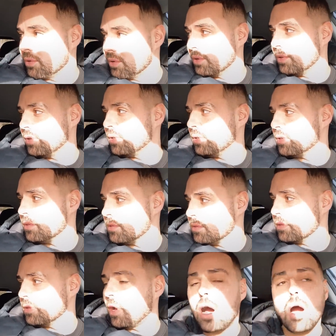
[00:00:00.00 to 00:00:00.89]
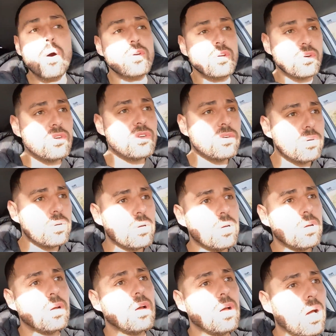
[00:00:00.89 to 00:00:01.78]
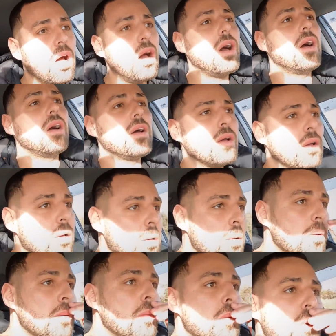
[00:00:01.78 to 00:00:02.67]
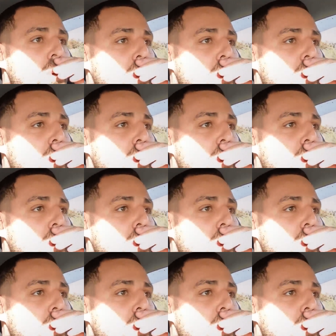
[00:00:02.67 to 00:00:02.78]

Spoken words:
Now it's just me. I bought him out like 2 years ago.